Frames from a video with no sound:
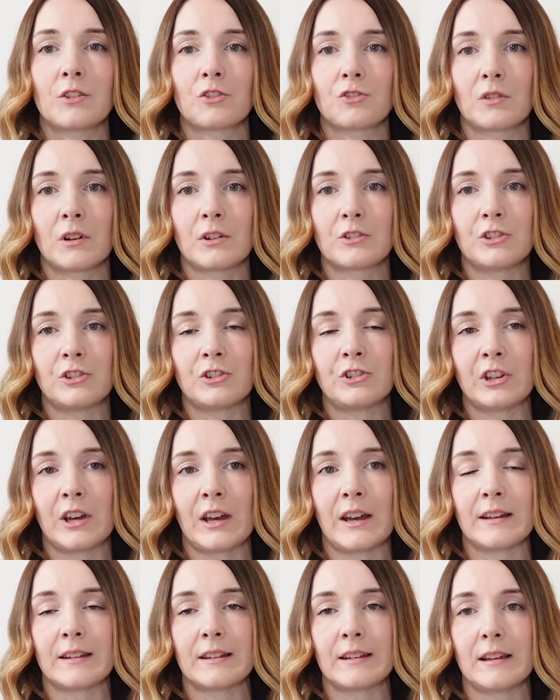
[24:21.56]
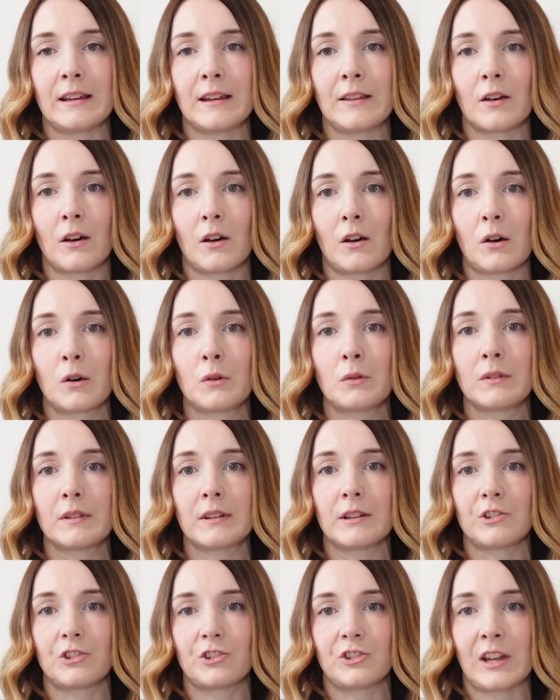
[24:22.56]
a structured jersey that holds
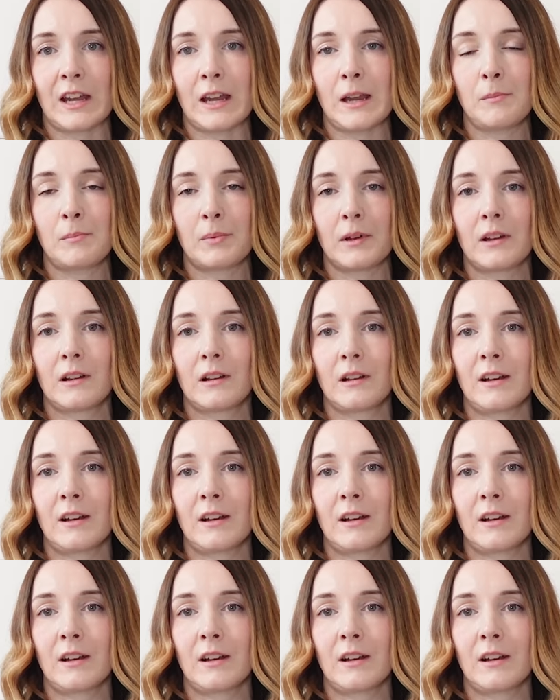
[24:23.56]
its shape,